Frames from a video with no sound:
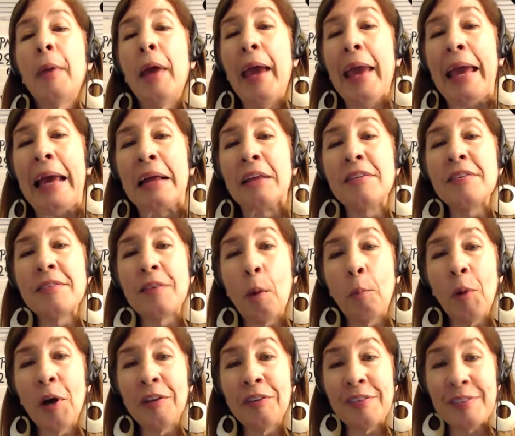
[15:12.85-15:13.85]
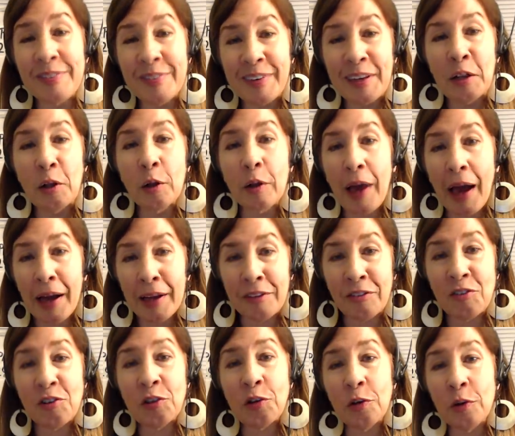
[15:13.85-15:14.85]
And someone's still got
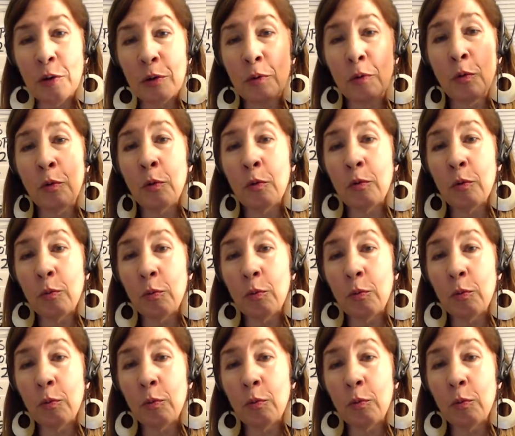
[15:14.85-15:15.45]
to,